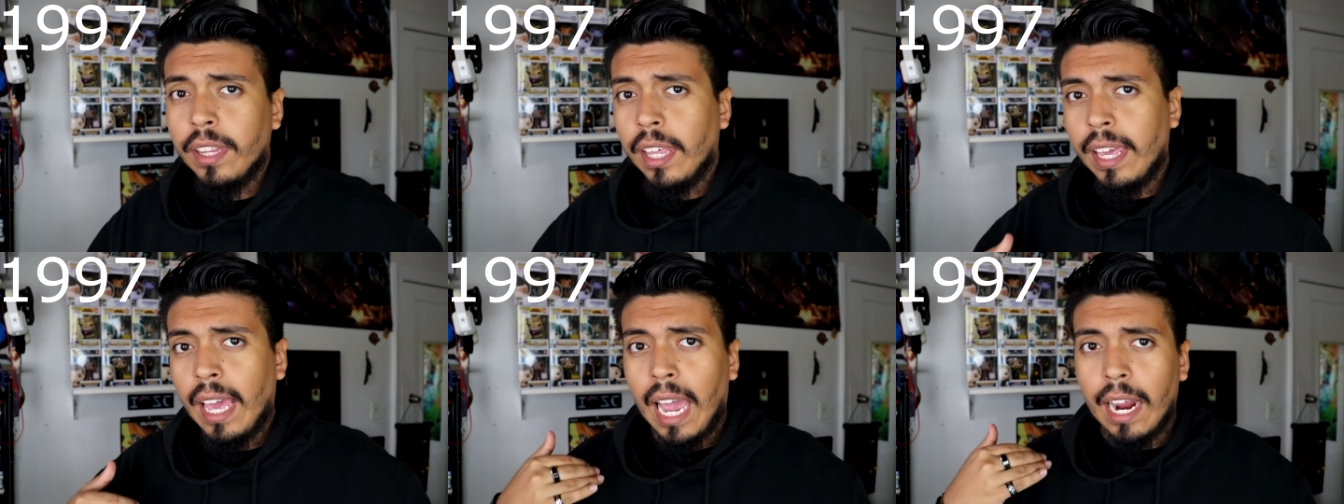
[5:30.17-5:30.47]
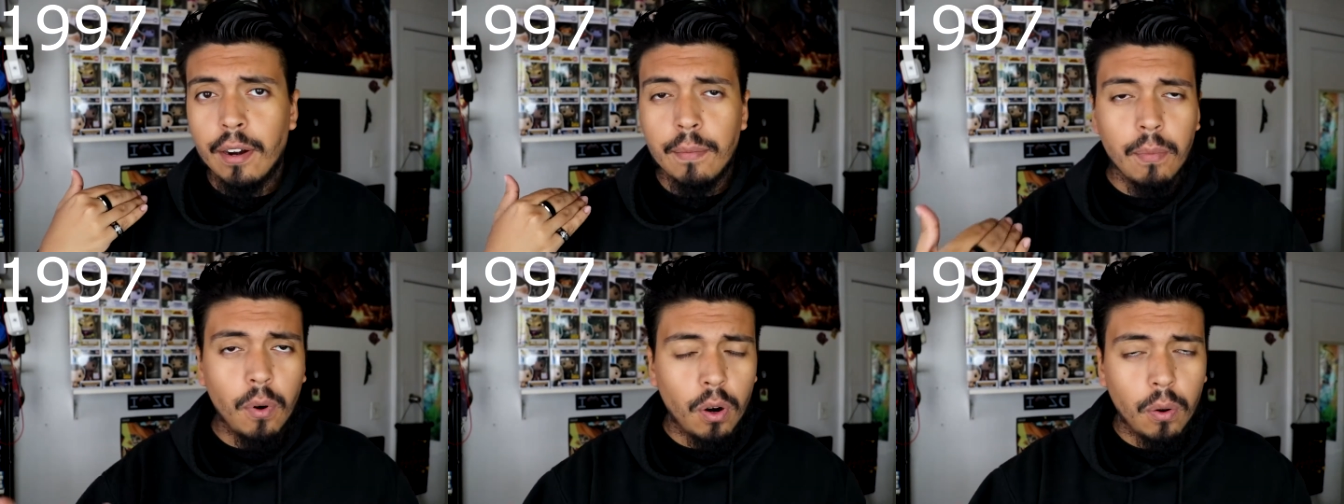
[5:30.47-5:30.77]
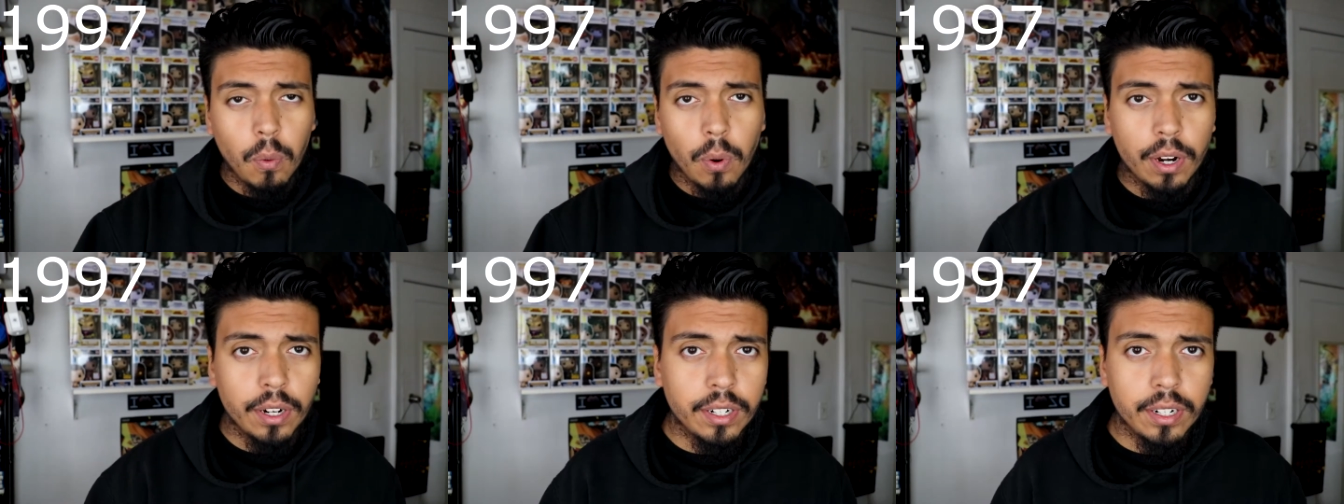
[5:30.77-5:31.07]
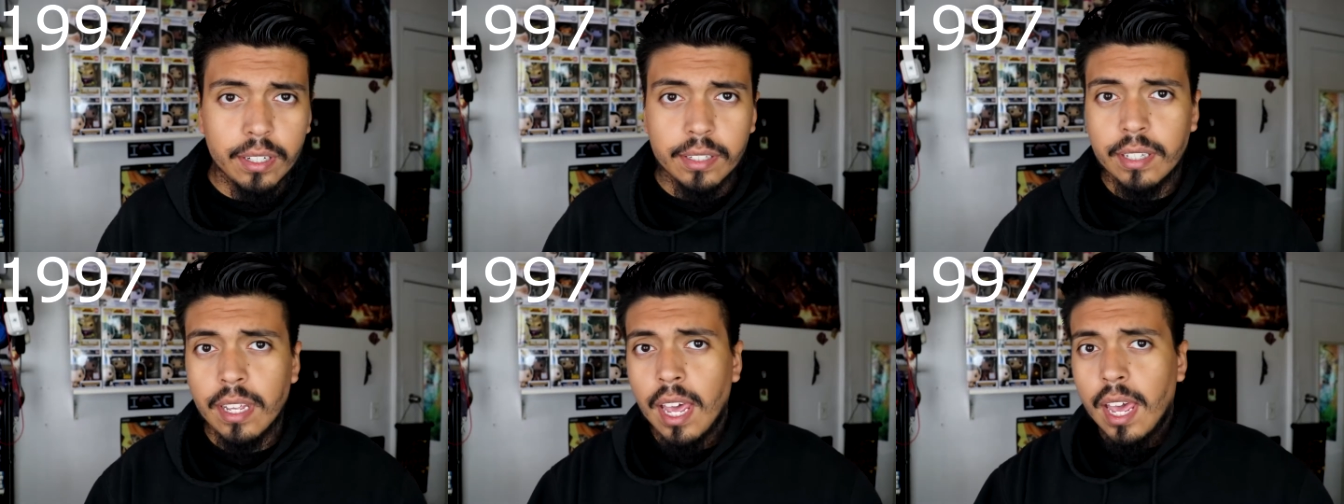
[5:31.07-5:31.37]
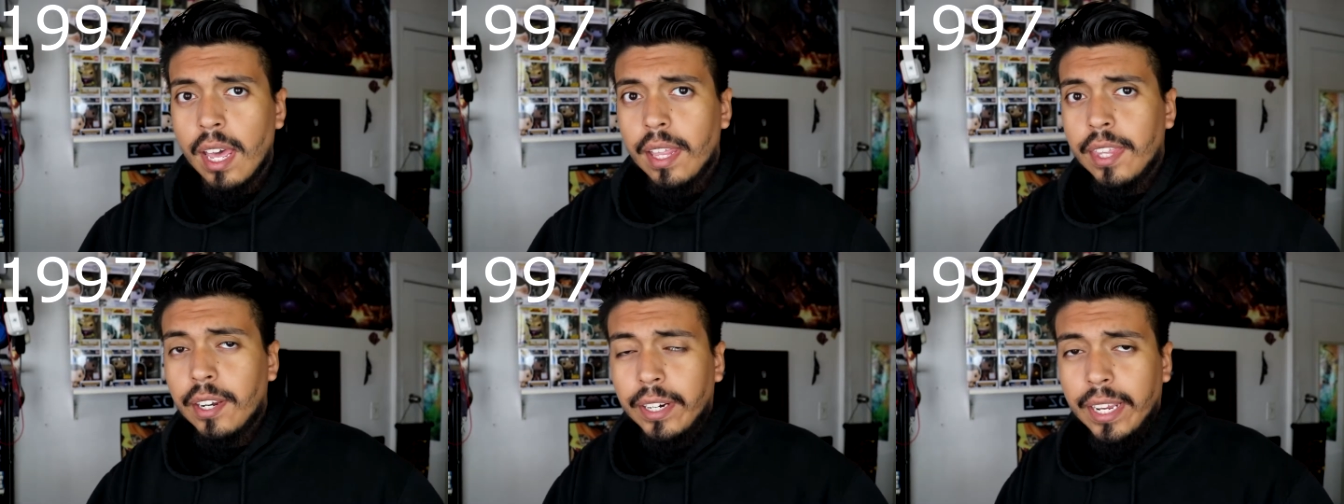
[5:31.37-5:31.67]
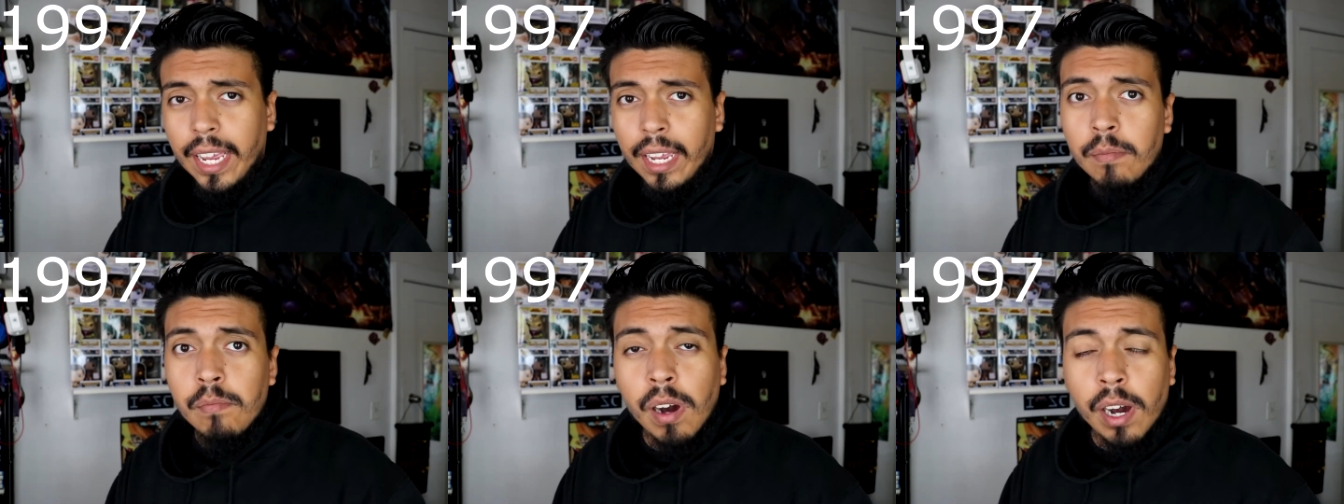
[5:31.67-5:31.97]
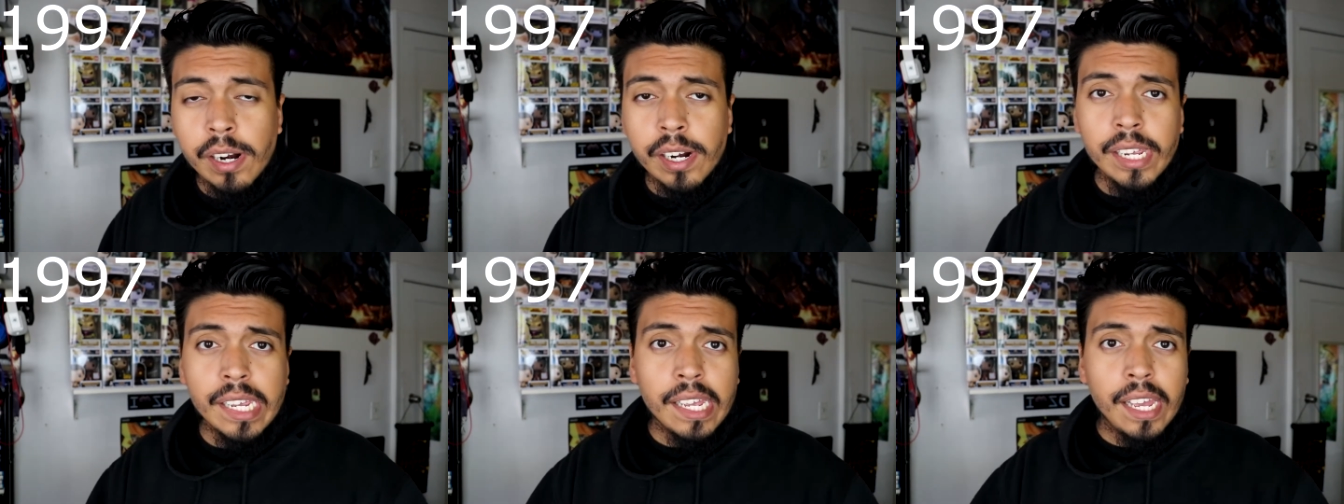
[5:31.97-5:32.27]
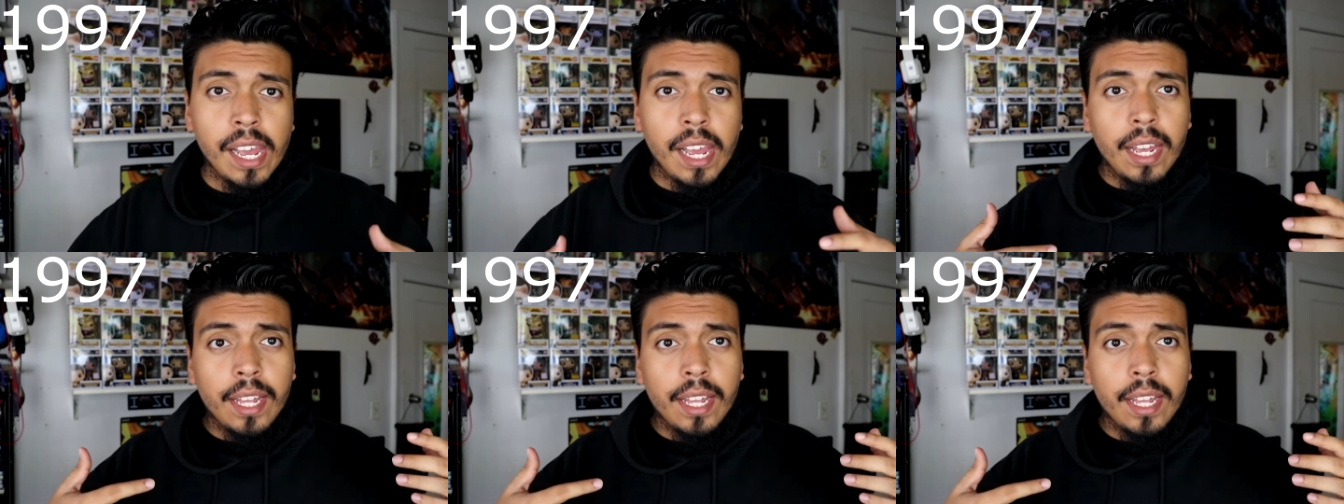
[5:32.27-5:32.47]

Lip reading: They hired more workers, they're getting money,